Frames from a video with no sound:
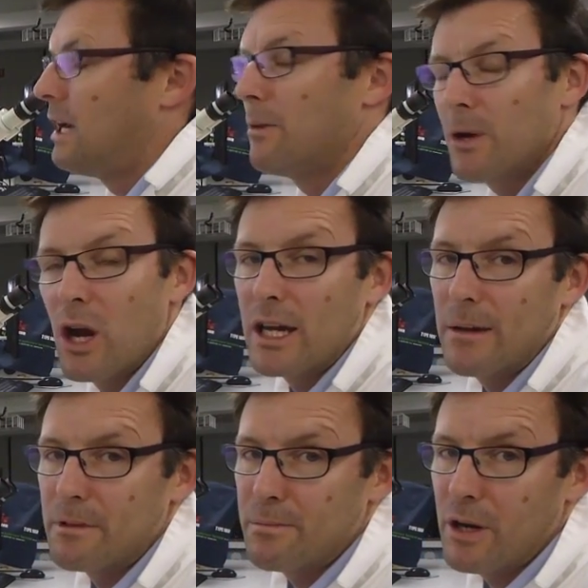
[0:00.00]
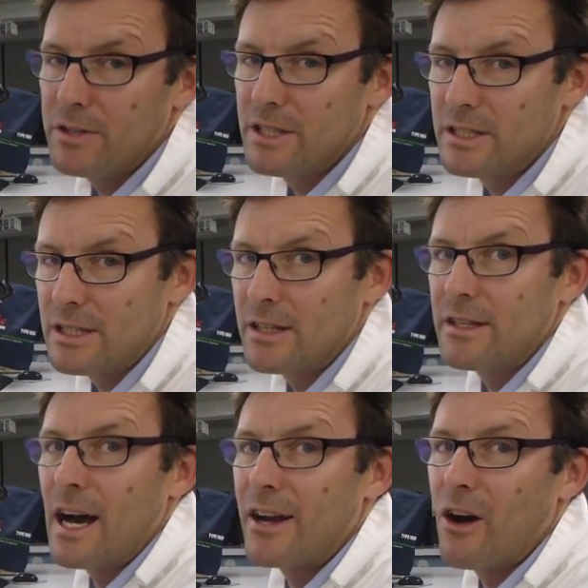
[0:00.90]
And when I come to processing the
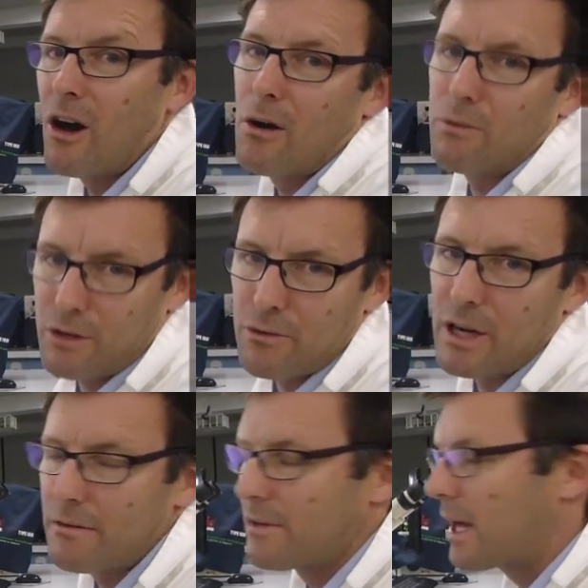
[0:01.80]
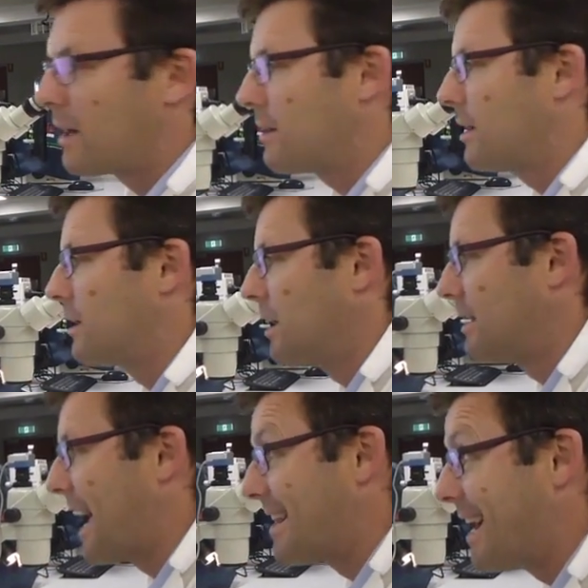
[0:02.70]
data, I'll correct for that
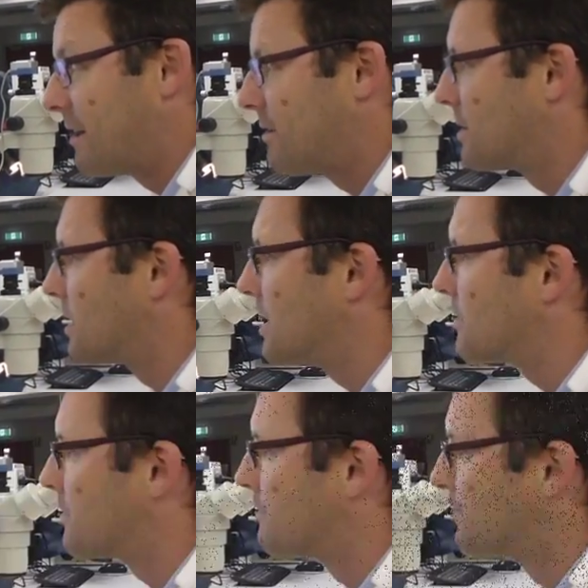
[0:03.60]
and add that to the list.